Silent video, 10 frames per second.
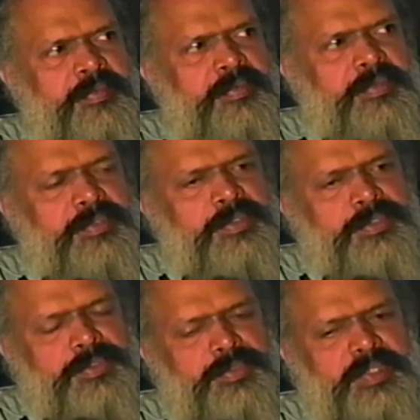because those
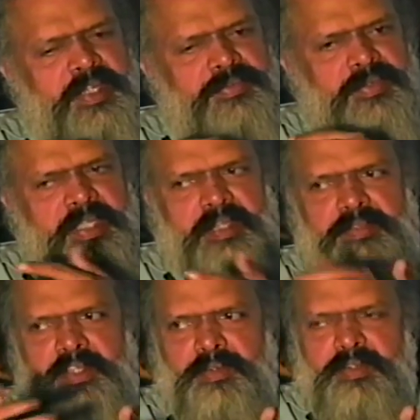can afford to have
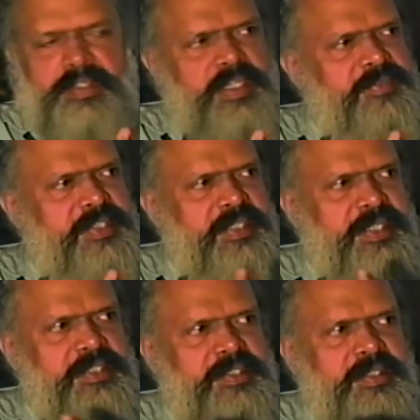their own TV sets,